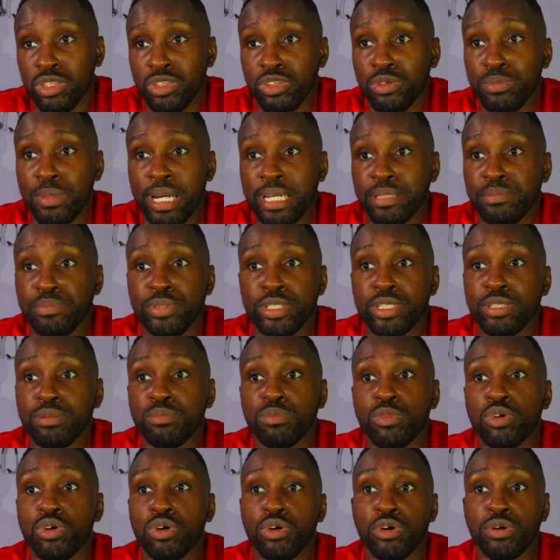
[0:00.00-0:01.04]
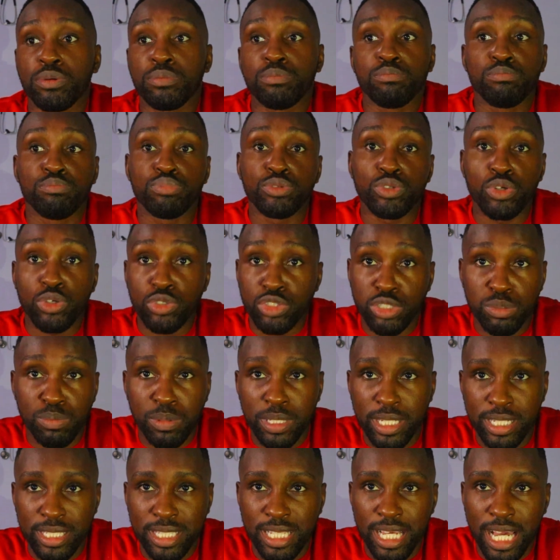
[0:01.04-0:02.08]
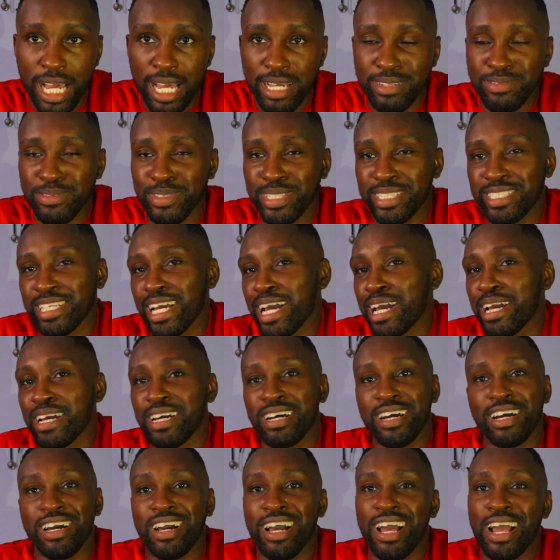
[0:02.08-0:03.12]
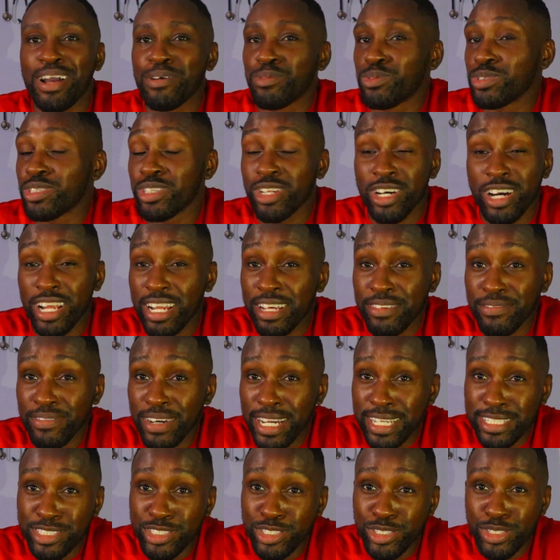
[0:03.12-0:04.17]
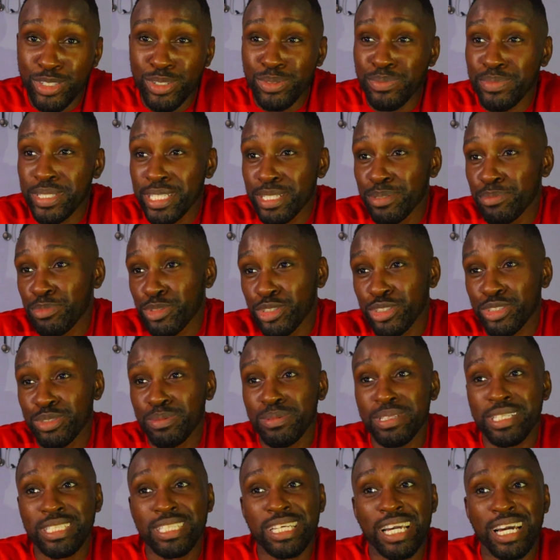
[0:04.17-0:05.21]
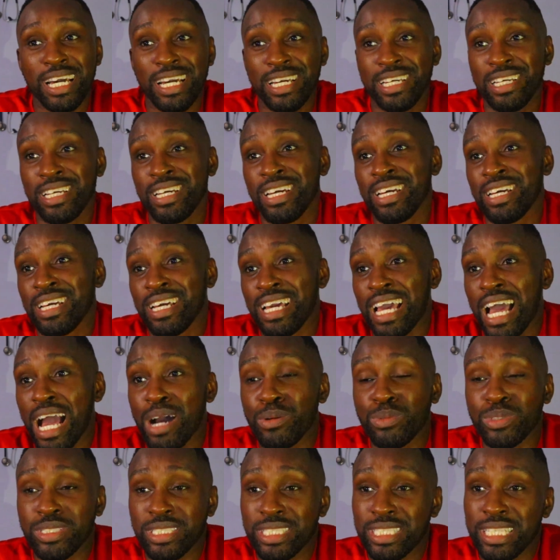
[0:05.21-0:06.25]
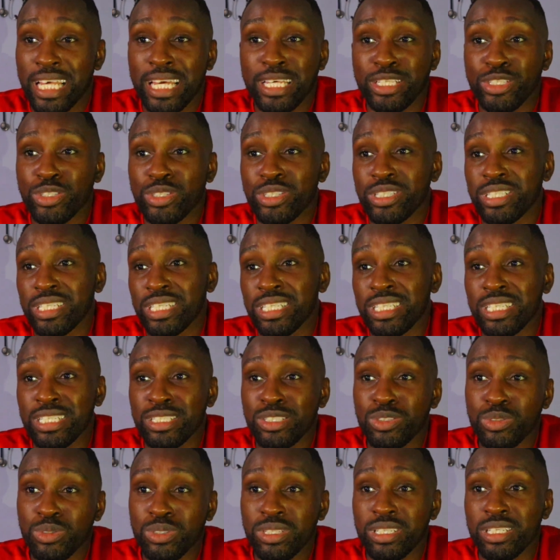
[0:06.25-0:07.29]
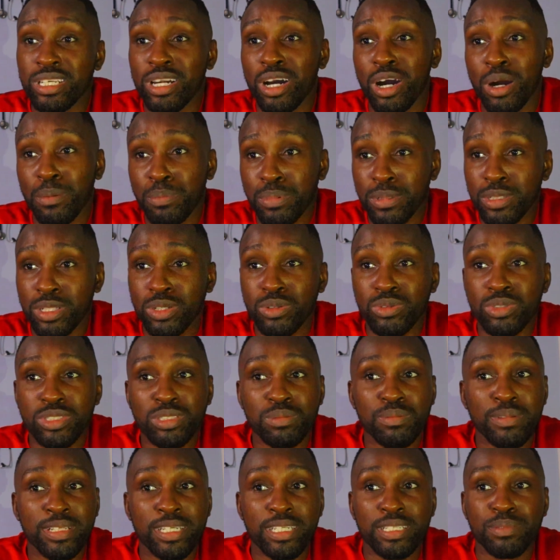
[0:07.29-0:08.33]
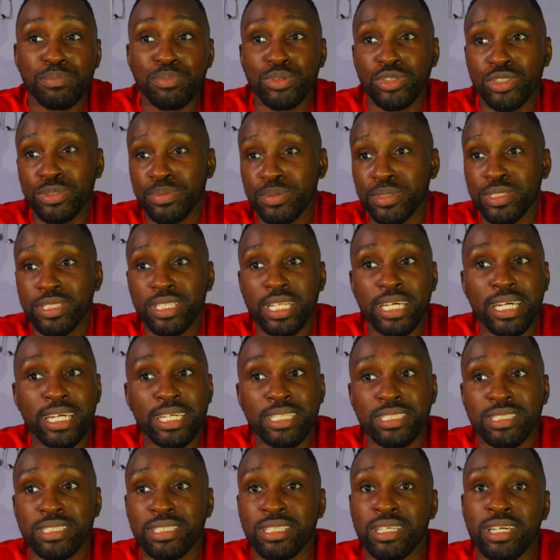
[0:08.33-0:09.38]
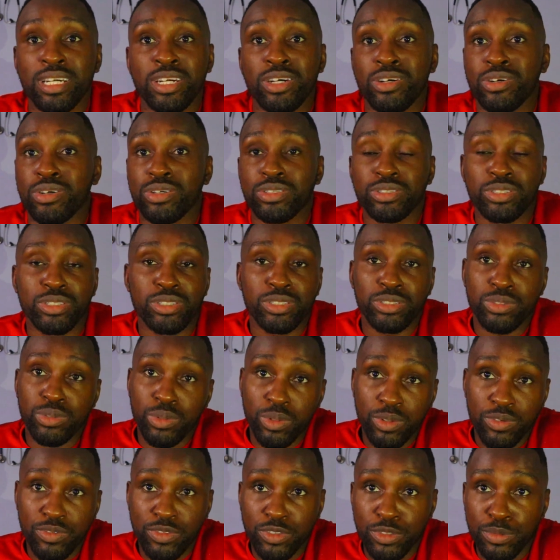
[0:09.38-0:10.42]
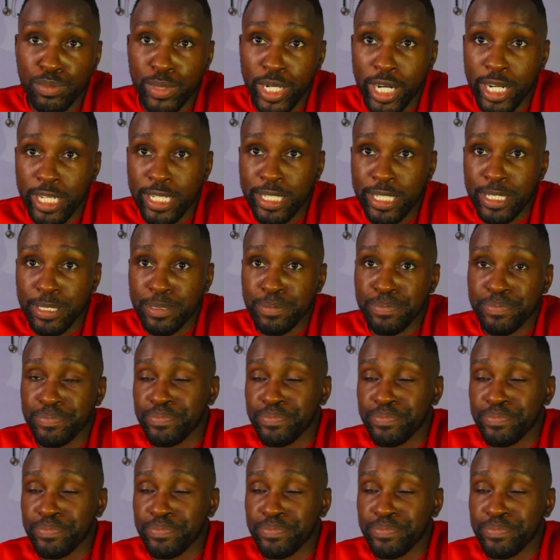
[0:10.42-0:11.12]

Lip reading: You might be a more bro split guy, which I would not advise you to be a bro split guy. I would say you could either do the upper lower split, push pull legs, or you could do a full body.